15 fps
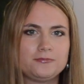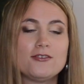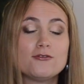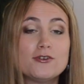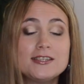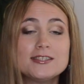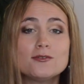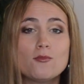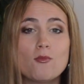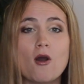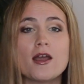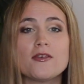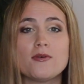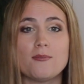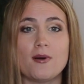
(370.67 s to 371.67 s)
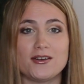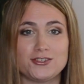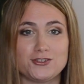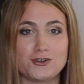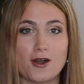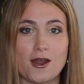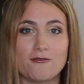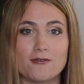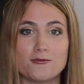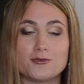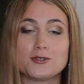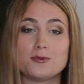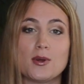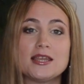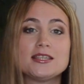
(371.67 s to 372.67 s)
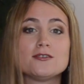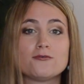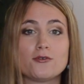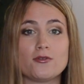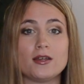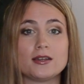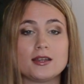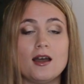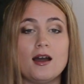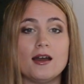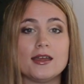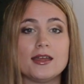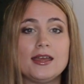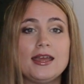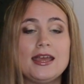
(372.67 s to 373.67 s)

The reason why the bus driver was waiting for that guy